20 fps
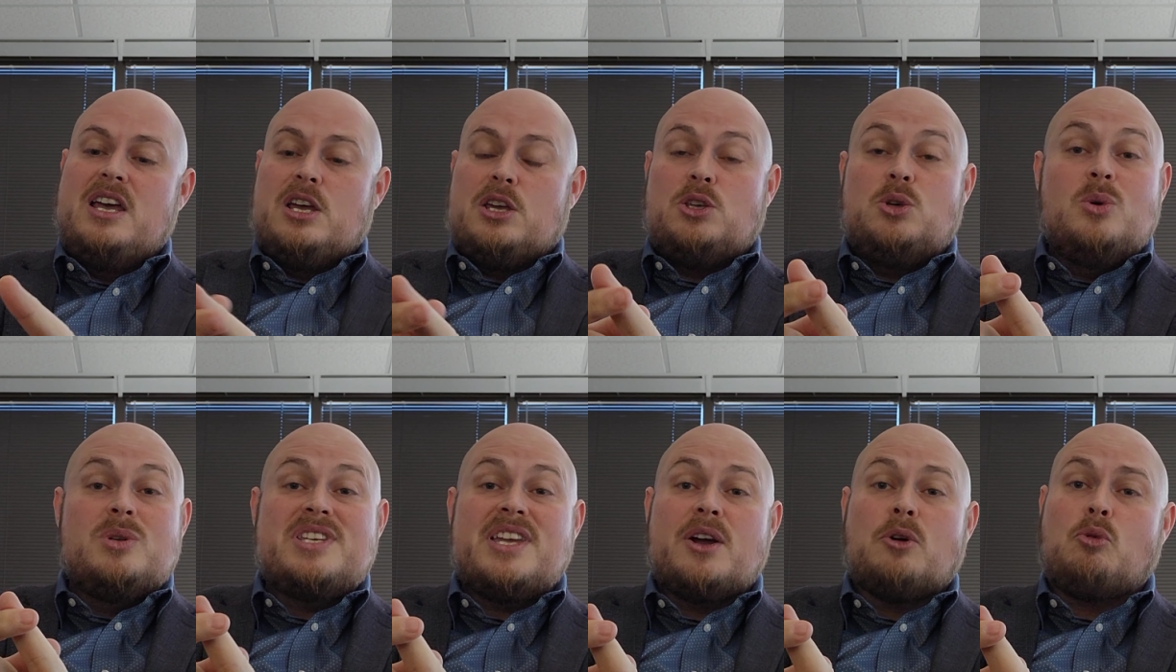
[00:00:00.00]

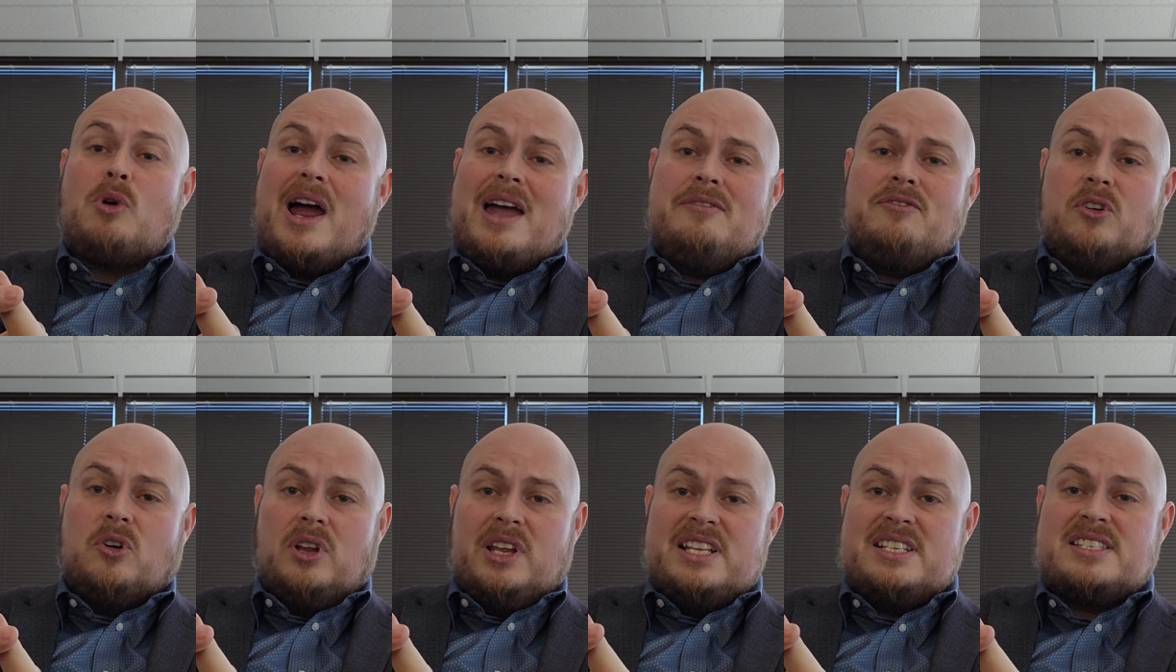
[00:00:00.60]
Using a
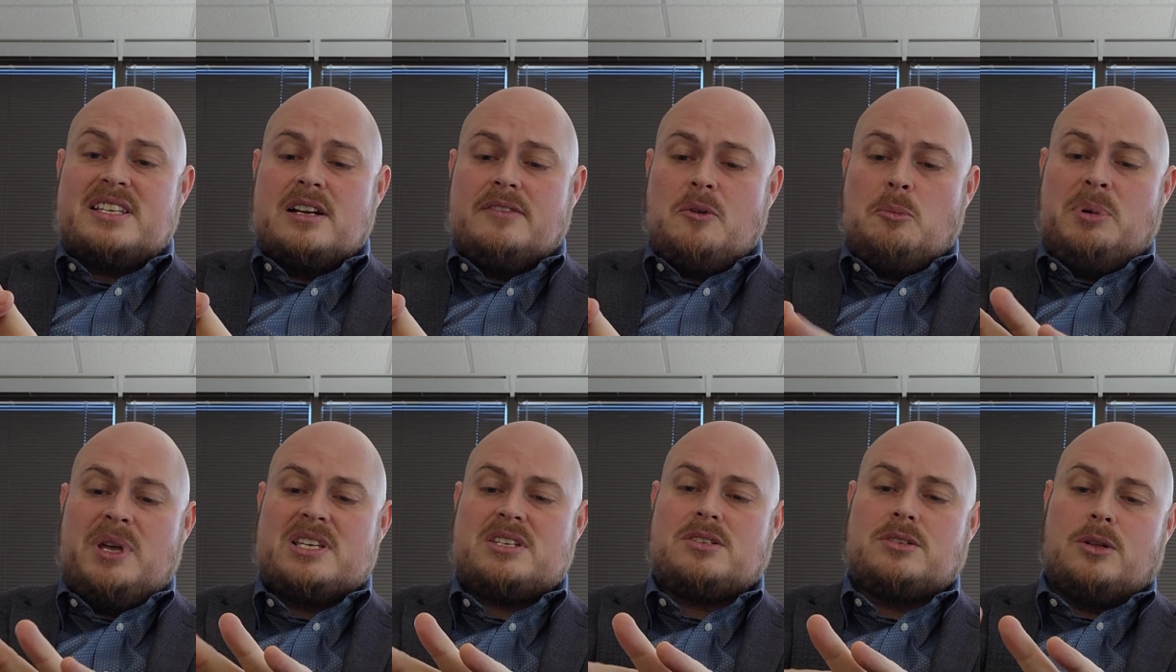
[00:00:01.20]
rifle instead of a
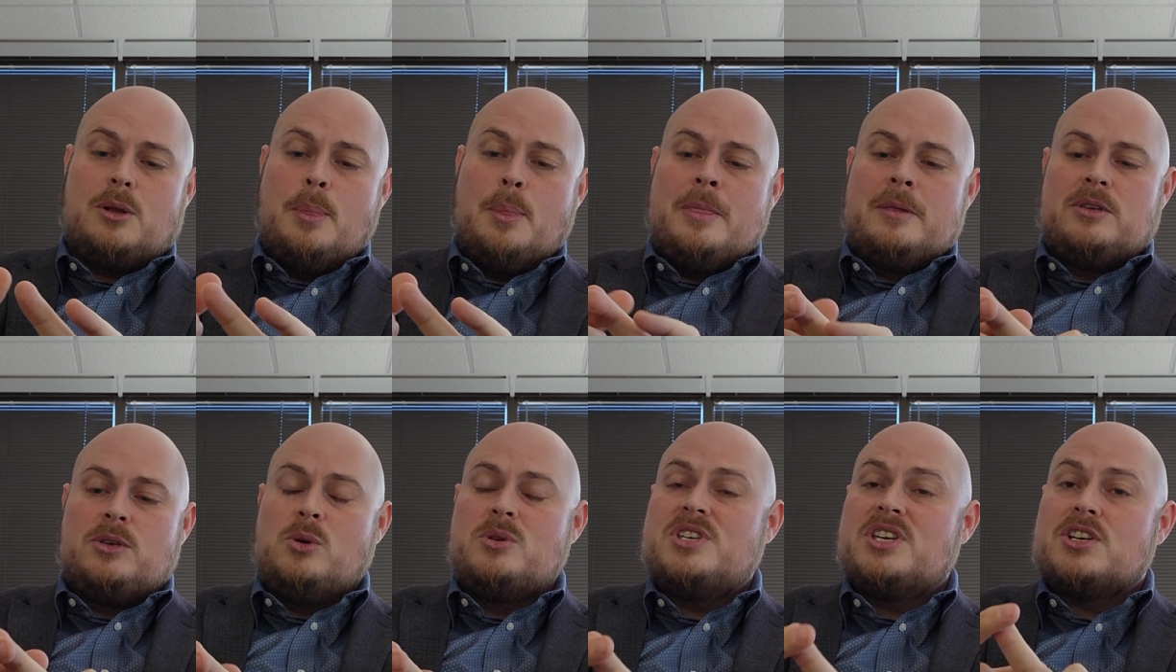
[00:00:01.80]
pistol,
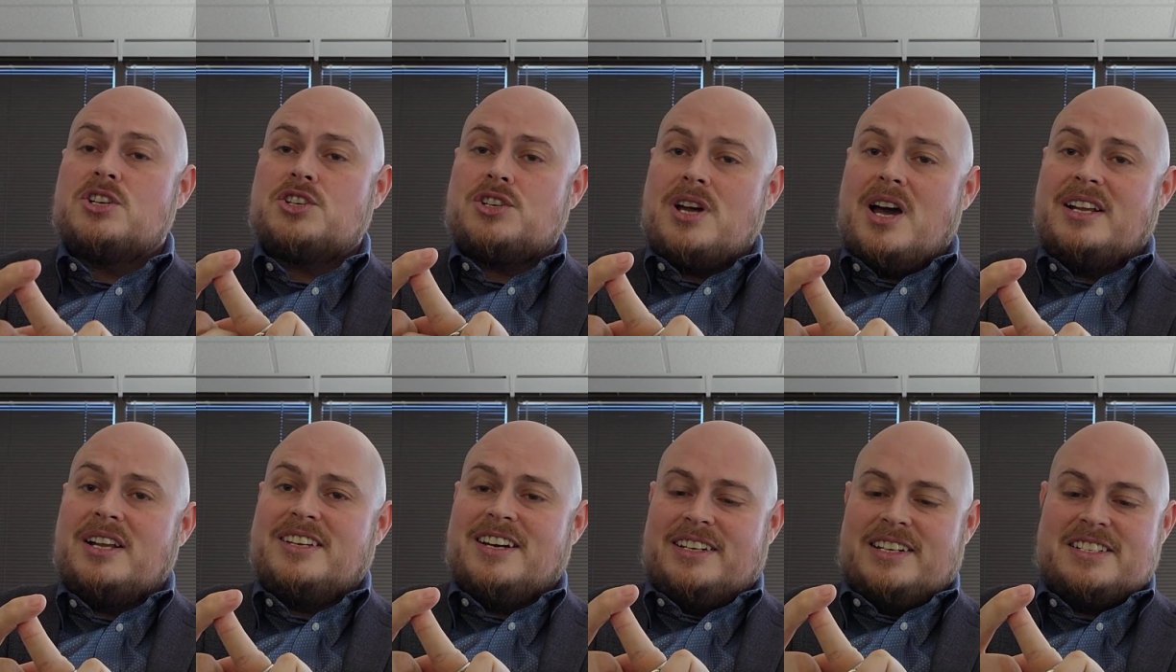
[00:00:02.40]
using a
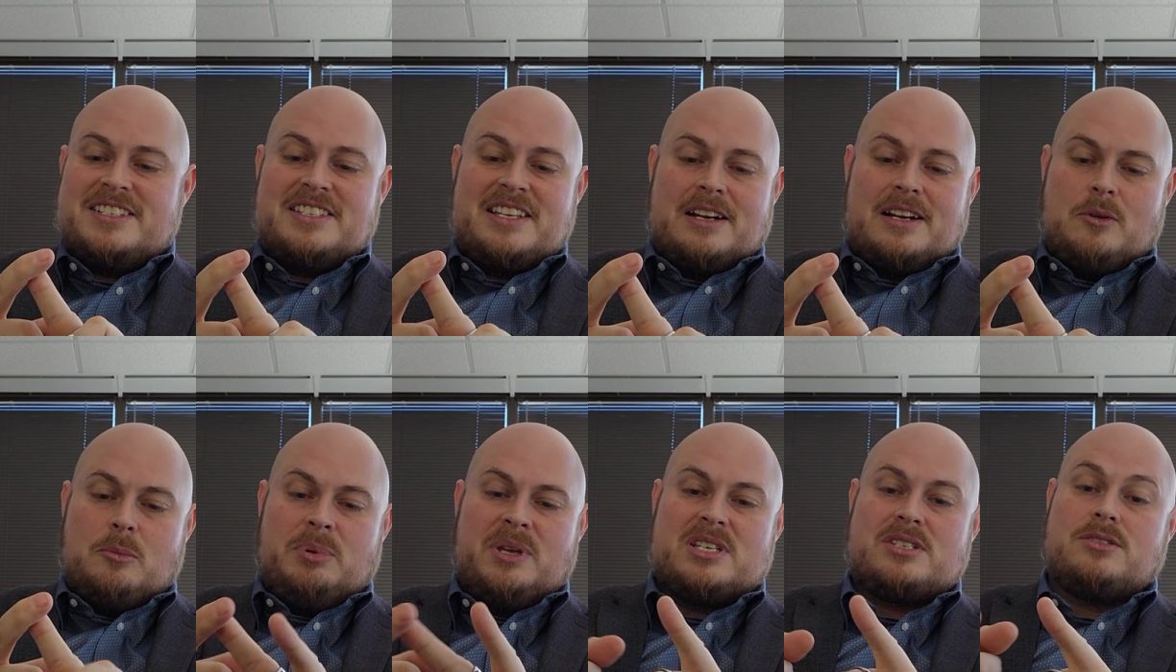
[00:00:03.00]
shotgun instead of
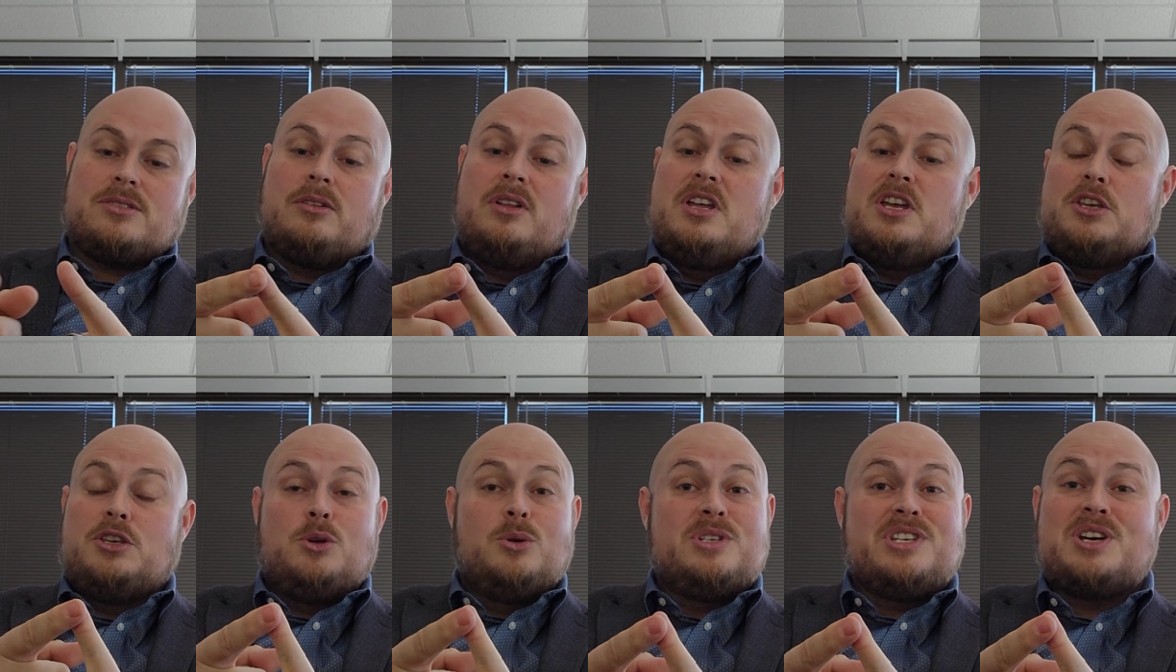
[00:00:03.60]
a pistol,
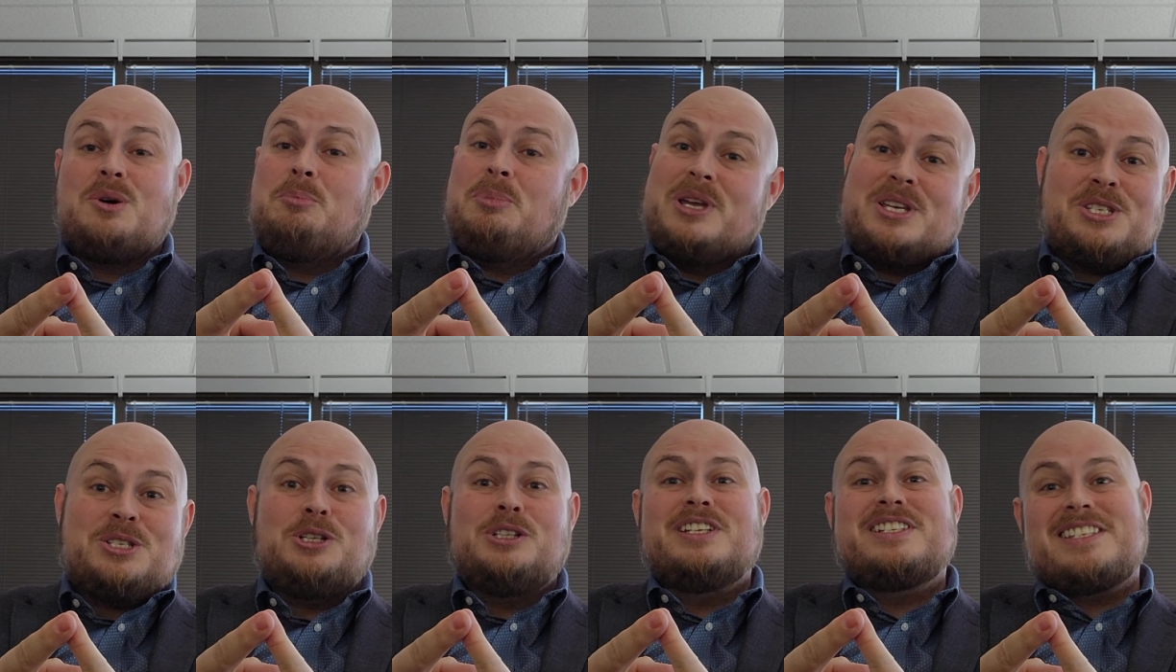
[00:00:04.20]
using a
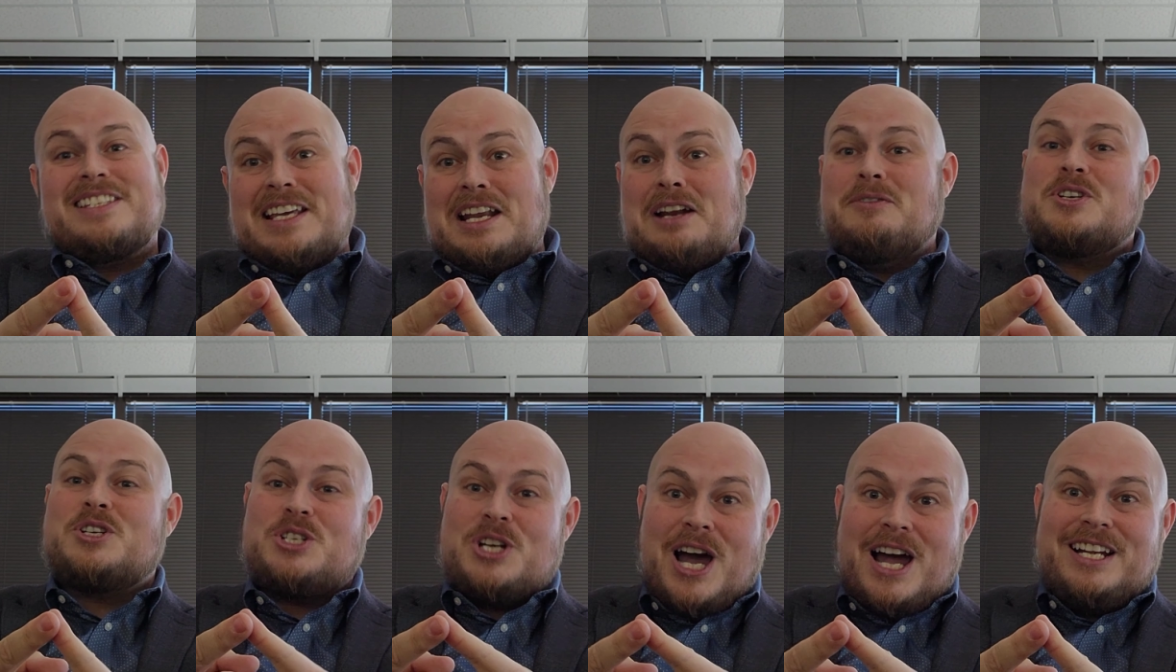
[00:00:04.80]
pistol instead of a
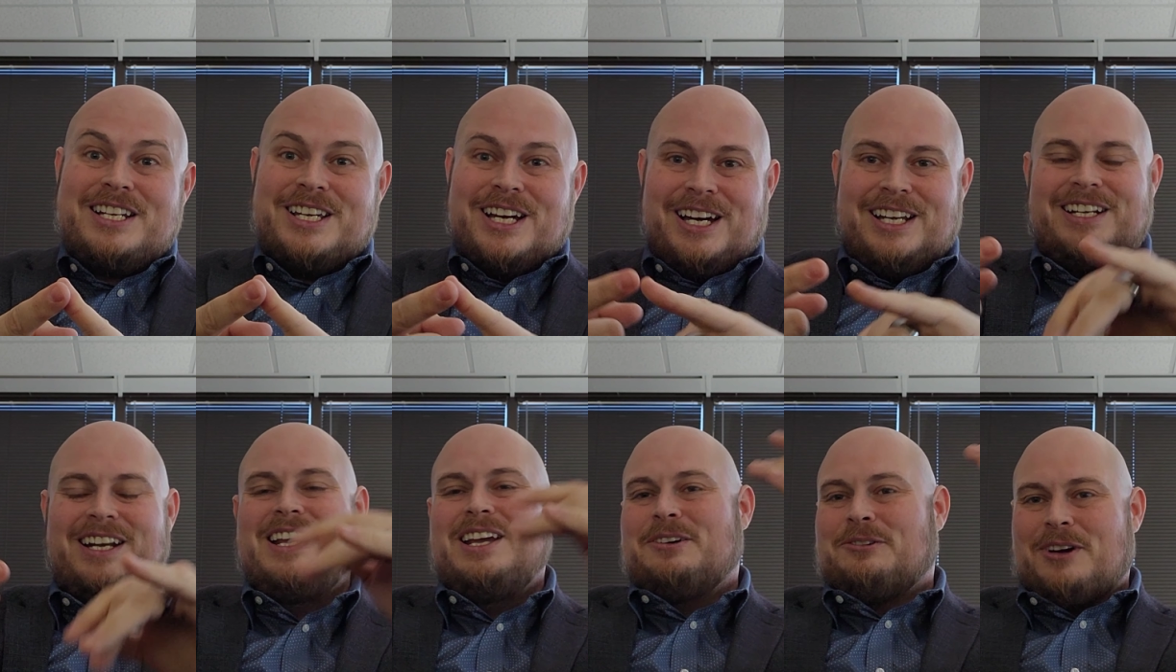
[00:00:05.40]
shotgun,
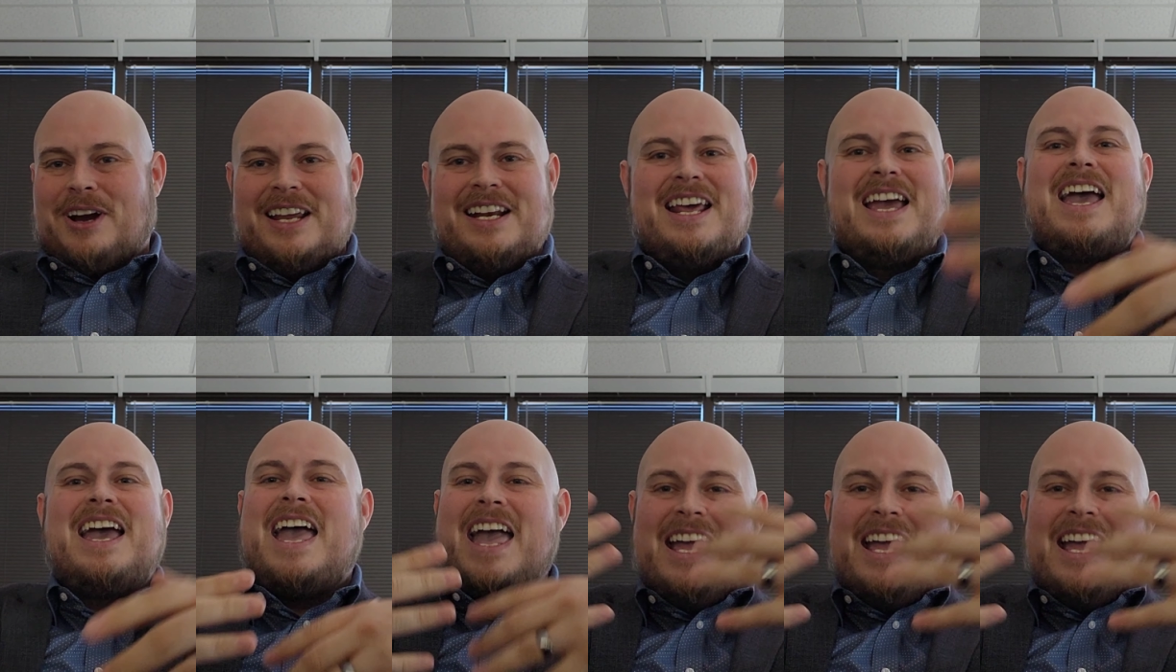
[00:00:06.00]
right?